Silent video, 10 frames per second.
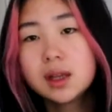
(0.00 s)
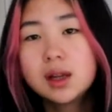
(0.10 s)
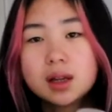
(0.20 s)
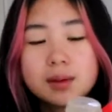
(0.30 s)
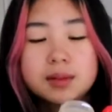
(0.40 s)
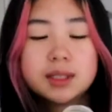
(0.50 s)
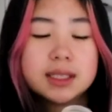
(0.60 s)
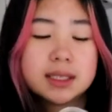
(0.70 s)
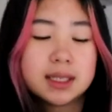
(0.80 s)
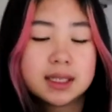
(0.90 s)
a couple of
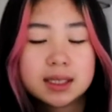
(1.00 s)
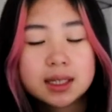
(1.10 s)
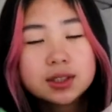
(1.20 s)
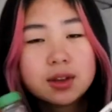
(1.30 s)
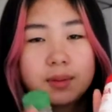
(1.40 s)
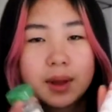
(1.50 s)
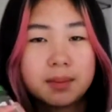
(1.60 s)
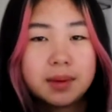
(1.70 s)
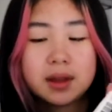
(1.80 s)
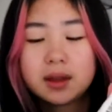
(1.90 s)
seasonings like salt,
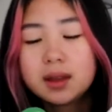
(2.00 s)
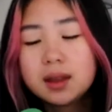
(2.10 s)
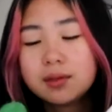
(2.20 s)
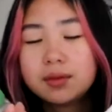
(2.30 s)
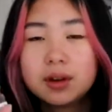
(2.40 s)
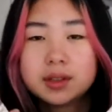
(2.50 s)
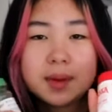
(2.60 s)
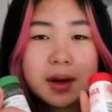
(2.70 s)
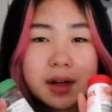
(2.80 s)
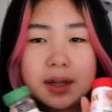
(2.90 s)
pepper,
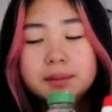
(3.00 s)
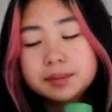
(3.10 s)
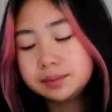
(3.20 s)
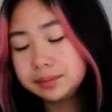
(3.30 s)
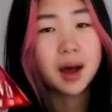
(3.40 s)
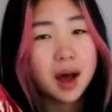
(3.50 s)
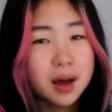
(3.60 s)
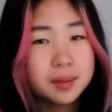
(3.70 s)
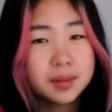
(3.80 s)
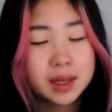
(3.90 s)
rosemary,
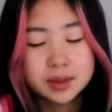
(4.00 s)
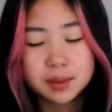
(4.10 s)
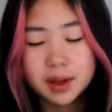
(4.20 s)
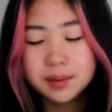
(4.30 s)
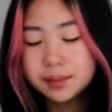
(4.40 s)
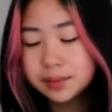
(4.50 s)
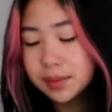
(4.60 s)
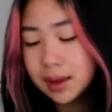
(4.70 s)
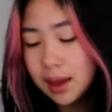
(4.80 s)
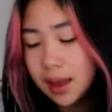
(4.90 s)
parm as well.
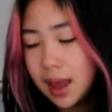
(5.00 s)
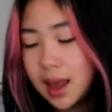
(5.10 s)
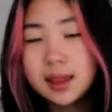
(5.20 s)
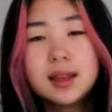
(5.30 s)
And